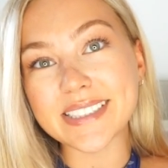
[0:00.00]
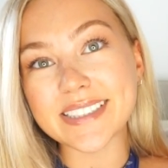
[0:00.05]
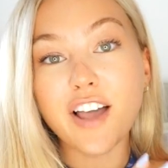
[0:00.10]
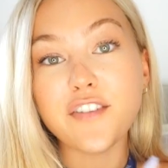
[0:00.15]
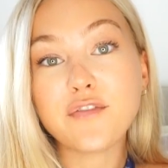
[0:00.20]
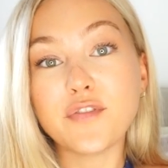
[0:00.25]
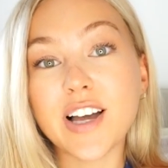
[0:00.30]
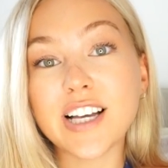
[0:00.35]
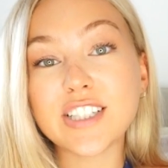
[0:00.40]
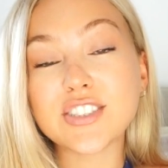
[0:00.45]
I
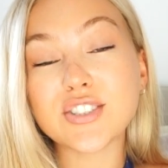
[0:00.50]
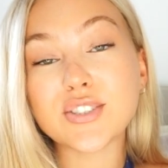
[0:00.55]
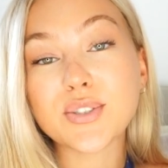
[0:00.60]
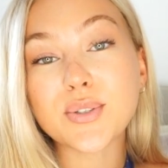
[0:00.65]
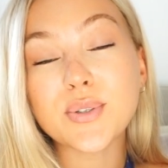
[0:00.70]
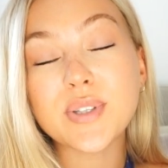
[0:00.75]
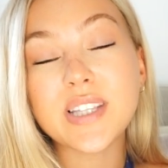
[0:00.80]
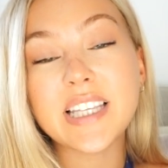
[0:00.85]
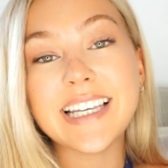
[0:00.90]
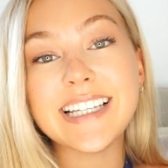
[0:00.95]
first
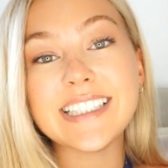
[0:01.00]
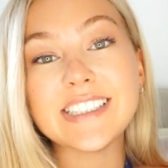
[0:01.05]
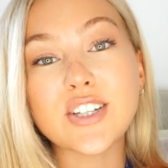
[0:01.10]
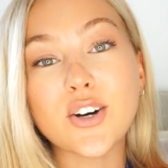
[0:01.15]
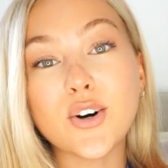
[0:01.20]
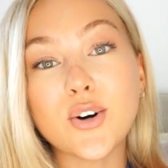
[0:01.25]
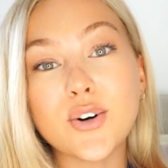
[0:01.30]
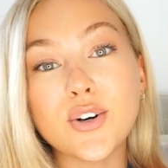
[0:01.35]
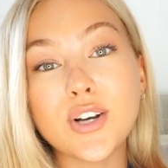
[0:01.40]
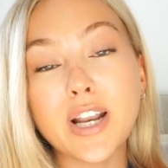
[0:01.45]
saw these
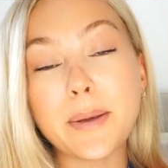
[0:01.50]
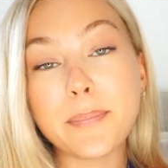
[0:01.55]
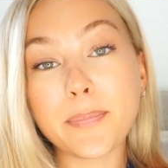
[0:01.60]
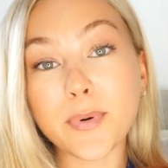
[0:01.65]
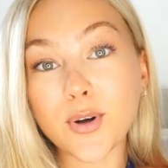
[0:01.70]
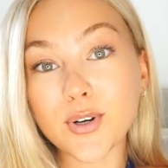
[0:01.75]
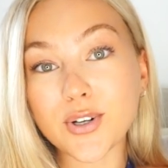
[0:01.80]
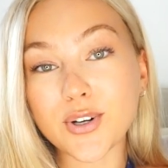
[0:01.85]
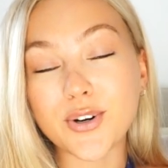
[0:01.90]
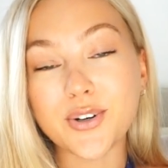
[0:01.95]
on a
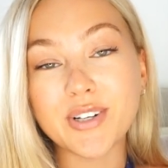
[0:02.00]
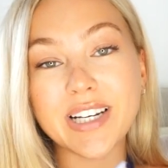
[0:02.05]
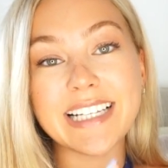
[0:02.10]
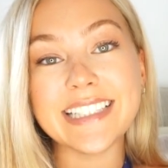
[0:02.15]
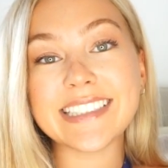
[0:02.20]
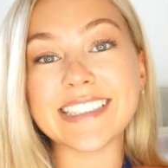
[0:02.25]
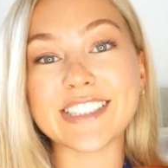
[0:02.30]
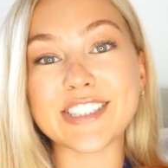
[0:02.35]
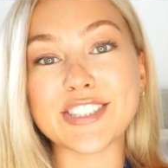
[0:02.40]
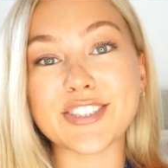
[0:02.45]
blogger on
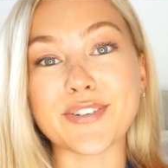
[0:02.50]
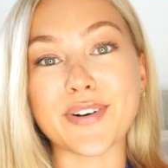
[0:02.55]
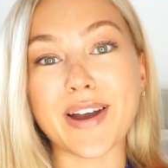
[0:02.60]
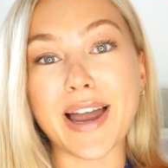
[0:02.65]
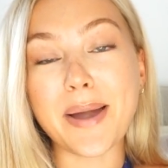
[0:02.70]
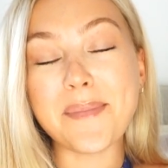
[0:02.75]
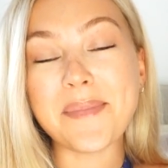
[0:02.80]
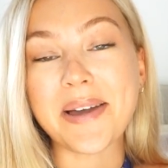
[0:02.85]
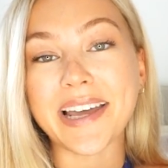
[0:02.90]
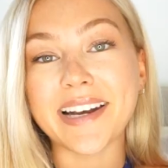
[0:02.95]

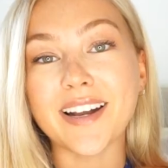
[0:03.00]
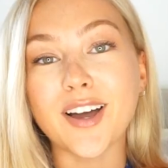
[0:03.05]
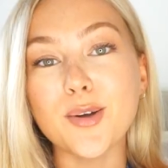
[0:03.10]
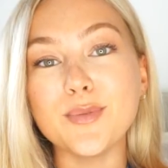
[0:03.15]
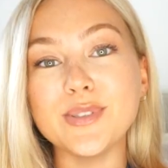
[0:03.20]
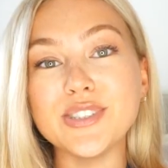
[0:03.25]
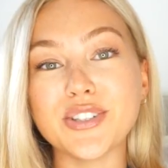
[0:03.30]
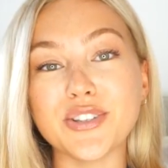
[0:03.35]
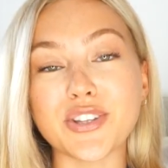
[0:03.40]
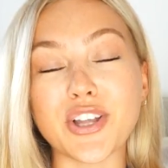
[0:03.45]
Instagram and I
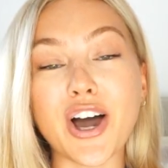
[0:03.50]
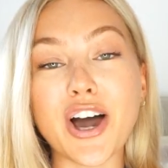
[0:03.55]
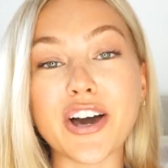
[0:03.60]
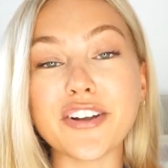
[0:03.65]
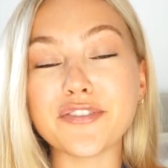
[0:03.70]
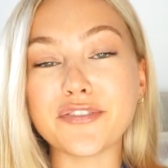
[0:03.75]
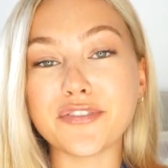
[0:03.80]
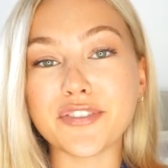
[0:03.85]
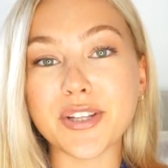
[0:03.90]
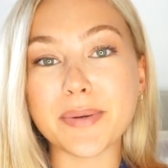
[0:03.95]
was on the
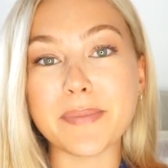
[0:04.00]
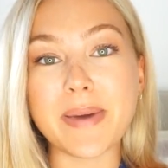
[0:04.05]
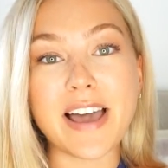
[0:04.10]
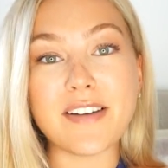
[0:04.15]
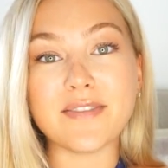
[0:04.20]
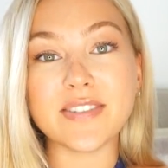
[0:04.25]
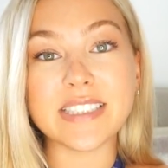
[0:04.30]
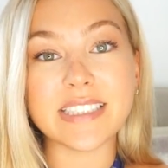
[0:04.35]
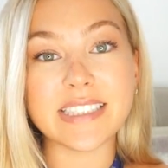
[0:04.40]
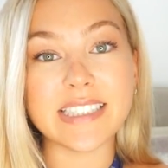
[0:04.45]
hunt for them
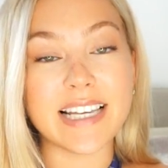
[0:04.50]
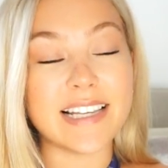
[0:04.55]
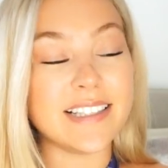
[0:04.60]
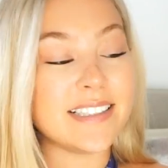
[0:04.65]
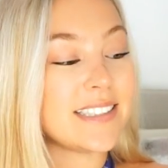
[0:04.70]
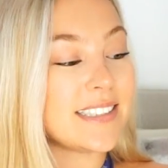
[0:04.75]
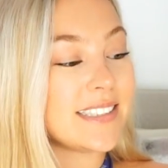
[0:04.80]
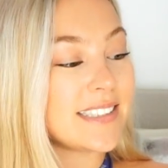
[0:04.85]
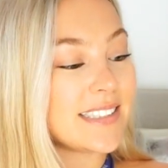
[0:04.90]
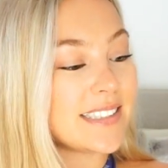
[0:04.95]
ever
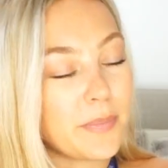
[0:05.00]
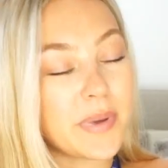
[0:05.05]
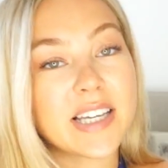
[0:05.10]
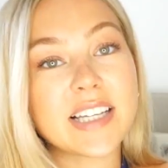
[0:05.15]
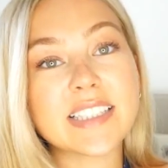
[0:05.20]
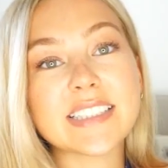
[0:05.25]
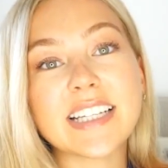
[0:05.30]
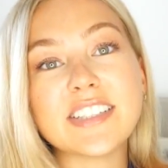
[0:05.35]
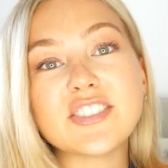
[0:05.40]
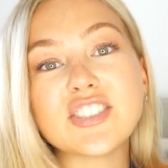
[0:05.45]
since,
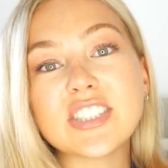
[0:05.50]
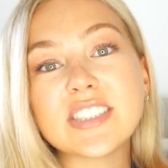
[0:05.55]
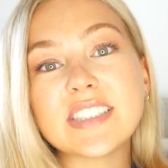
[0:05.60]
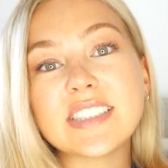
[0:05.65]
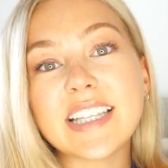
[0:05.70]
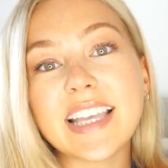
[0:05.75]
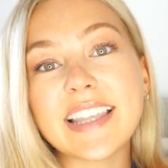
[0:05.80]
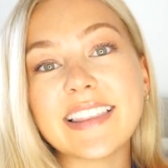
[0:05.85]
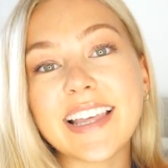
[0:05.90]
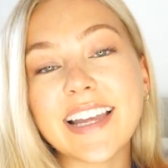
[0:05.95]
because I just
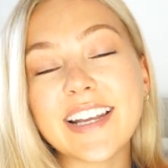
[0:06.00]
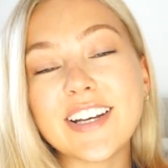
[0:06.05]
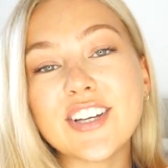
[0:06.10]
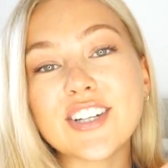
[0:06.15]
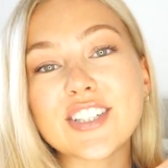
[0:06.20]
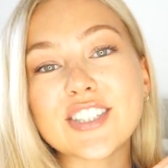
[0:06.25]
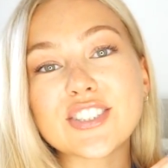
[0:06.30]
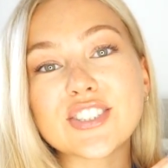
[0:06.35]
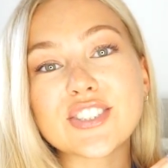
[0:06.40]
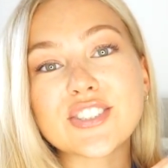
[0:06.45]
think they
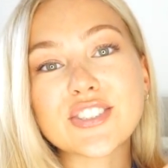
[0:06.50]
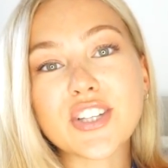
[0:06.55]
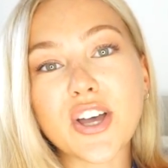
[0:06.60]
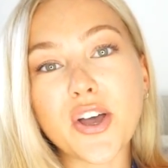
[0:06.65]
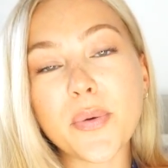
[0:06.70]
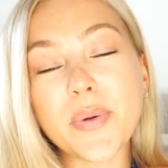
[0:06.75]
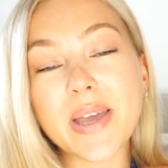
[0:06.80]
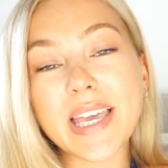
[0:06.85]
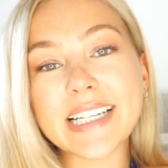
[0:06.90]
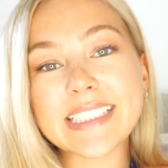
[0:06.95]
look
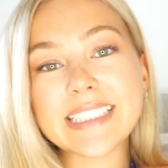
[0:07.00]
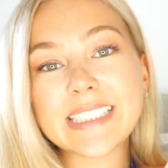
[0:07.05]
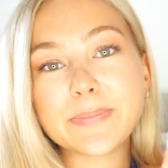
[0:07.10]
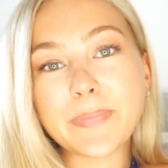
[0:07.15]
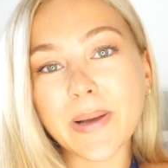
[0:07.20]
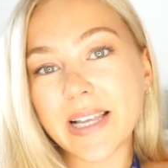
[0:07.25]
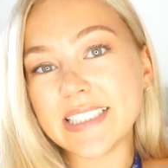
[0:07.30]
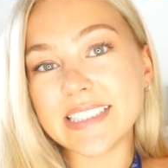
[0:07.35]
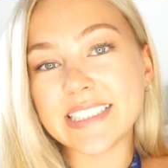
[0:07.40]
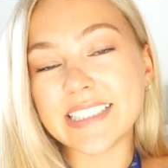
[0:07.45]
so
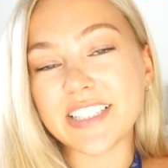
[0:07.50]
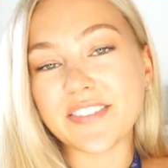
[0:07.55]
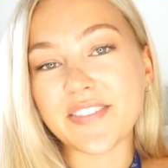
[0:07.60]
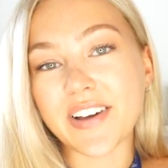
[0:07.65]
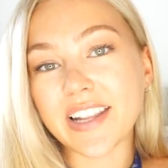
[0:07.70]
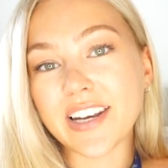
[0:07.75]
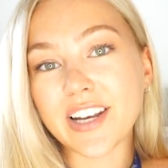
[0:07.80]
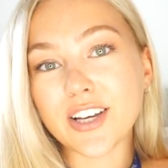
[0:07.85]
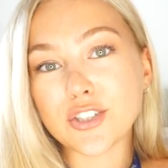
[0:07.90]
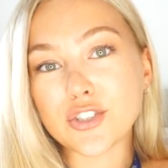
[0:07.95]
expensive
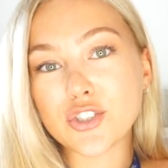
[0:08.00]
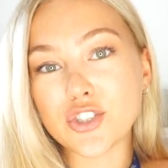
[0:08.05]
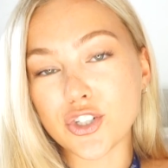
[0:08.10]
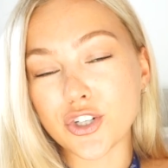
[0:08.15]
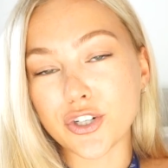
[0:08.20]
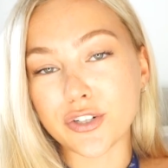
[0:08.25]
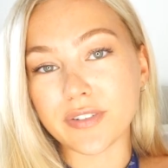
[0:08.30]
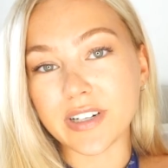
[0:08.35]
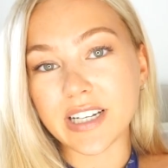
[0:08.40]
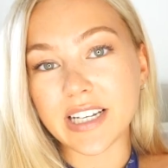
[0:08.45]
and
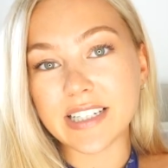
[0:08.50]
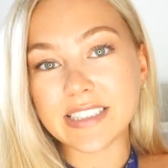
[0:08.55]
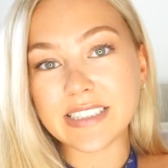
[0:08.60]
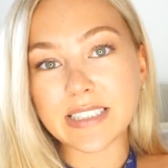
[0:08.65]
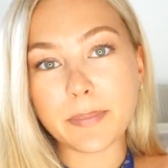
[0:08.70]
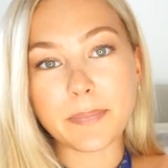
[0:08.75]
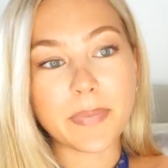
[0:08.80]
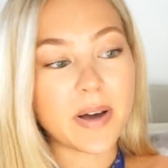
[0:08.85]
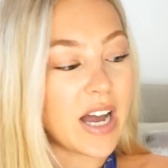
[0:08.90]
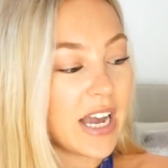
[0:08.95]
luxurious,
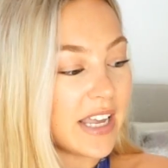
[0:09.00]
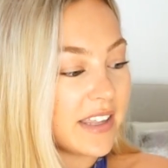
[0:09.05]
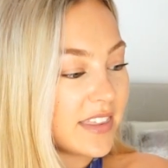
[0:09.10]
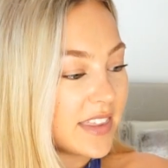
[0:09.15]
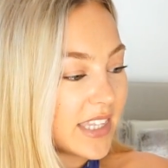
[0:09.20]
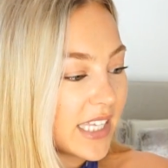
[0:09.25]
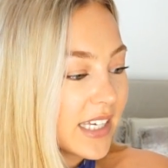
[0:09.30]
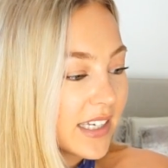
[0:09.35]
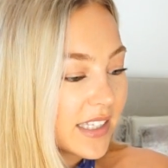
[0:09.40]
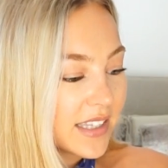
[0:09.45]
but I
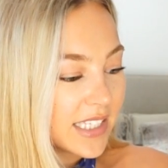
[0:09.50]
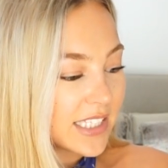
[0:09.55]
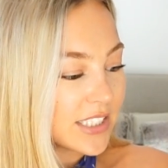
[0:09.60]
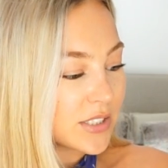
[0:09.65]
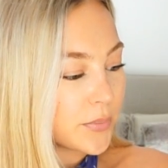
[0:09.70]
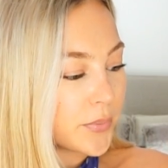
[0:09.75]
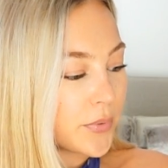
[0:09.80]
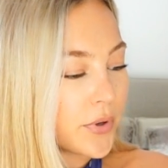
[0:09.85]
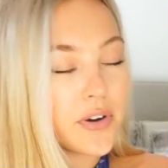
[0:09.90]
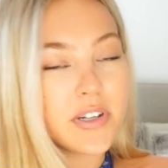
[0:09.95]
think
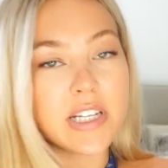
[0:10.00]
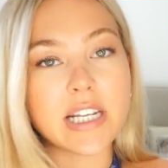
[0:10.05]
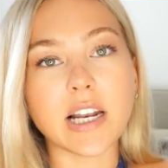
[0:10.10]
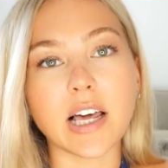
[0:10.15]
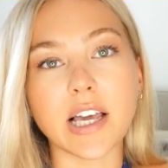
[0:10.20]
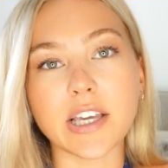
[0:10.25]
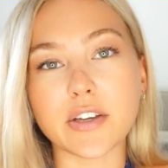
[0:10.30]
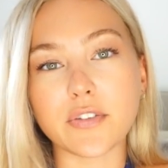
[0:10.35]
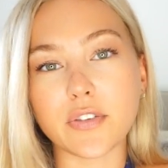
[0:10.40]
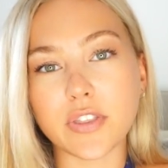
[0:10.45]
these were only
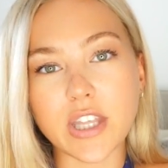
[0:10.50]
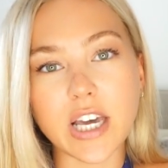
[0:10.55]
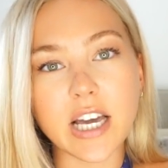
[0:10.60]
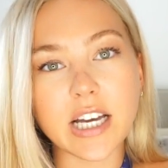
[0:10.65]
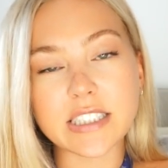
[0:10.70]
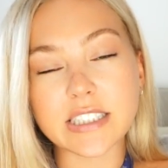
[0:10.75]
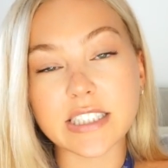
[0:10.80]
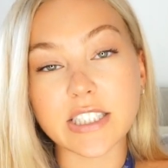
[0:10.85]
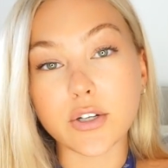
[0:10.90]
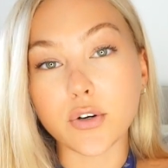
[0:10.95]
like
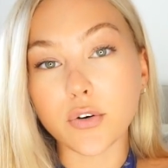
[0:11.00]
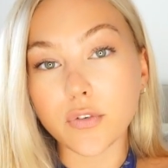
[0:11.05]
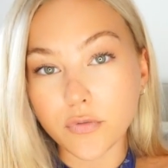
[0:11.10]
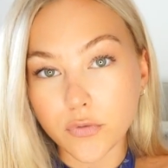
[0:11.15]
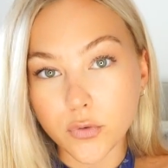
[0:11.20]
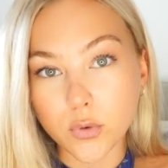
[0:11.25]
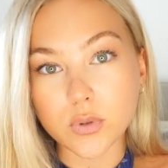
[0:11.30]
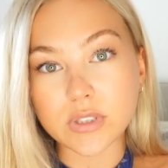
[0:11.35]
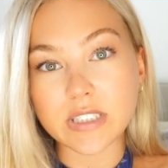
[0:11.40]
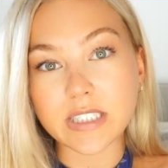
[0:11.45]
£30 or
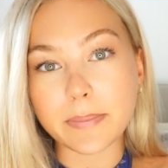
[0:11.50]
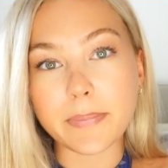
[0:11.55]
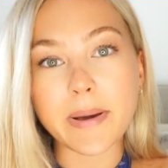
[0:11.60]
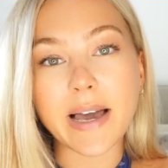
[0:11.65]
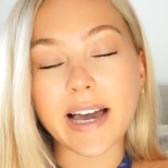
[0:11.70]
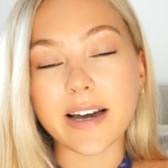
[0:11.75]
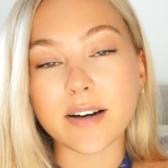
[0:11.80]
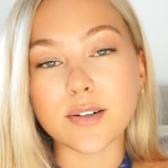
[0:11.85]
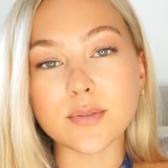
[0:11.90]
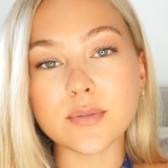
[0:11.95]

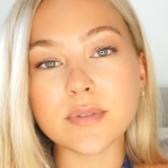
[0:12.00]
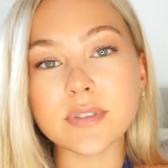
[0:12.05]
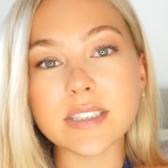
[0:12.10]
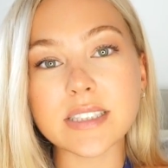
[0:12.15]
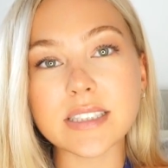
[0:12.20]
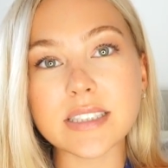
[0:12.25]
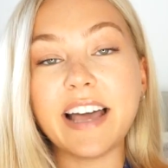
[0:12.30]
£40,